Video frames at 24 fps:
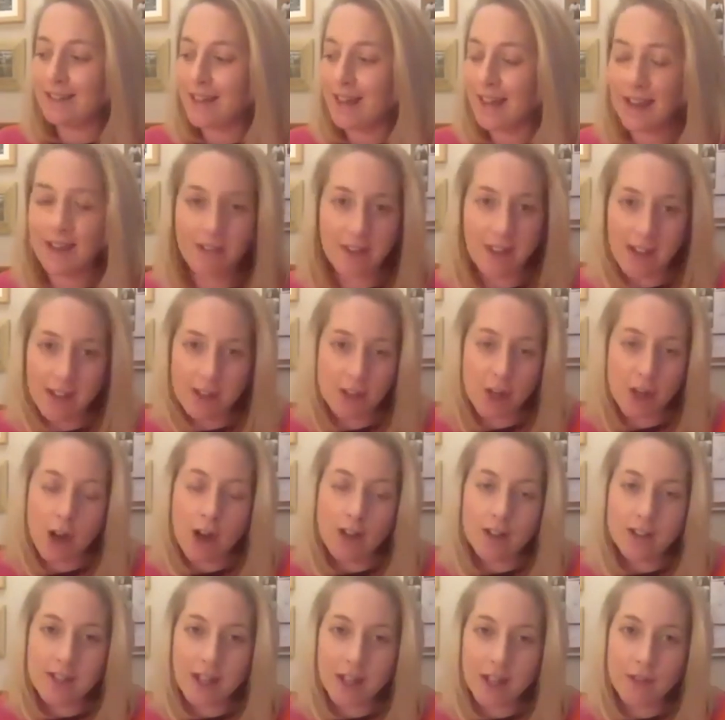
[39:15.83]
in the
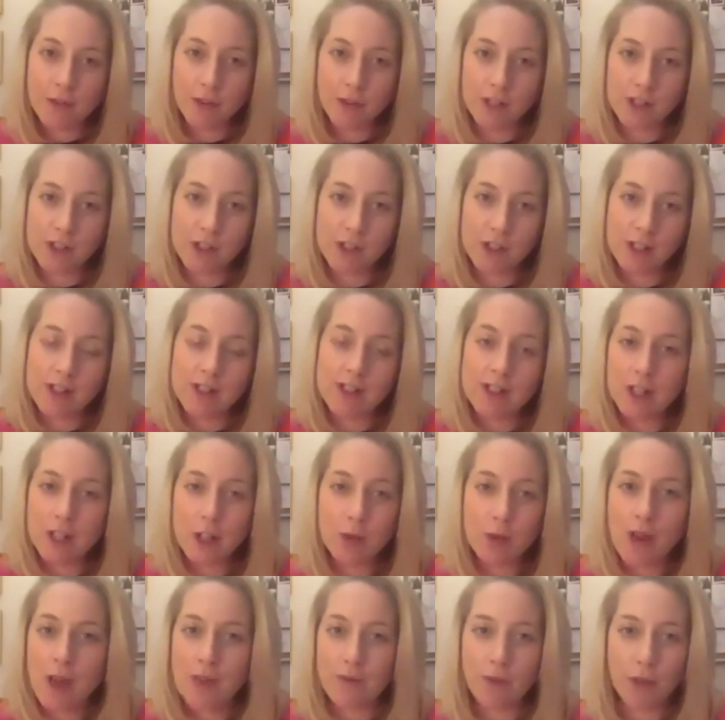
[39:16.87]
Antarctic, for instance, that you
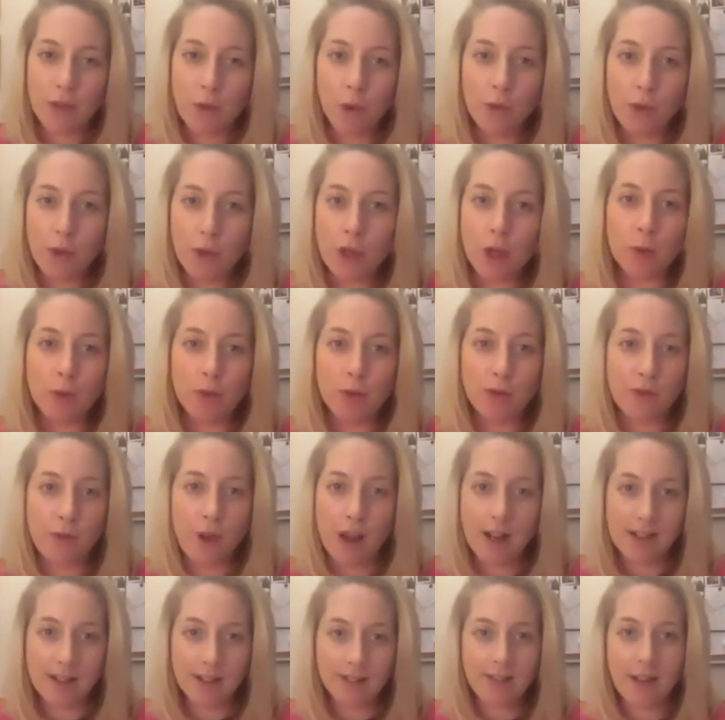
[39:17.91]
never thought that you would
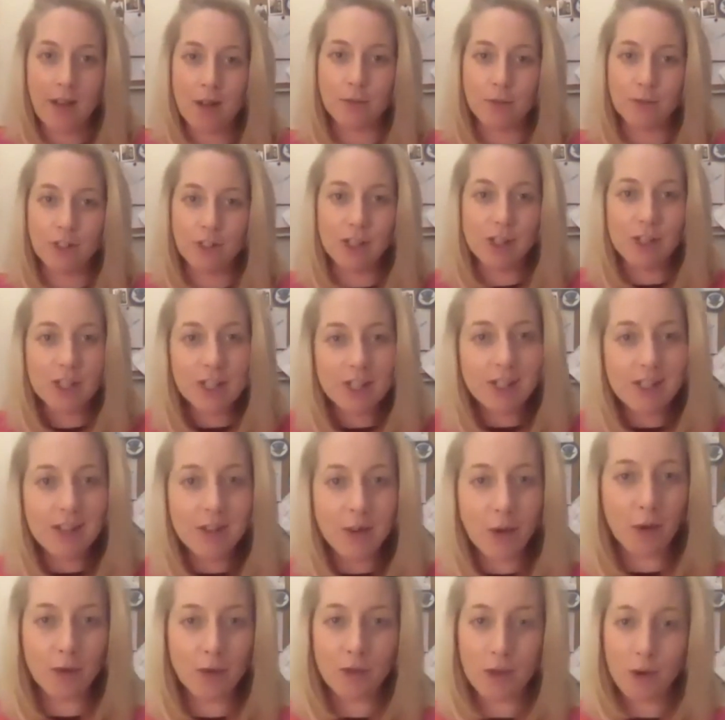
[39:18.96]
find in that region,
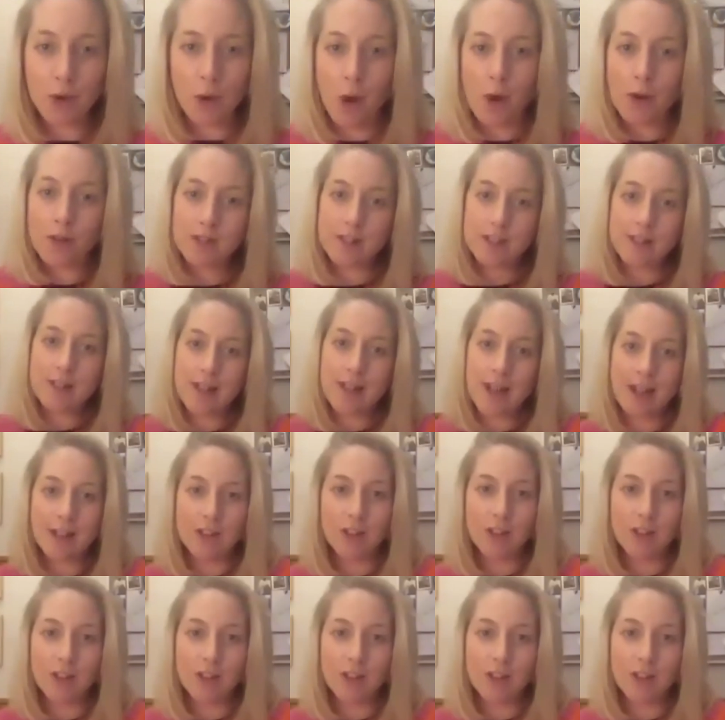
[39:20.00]
or have you not had chance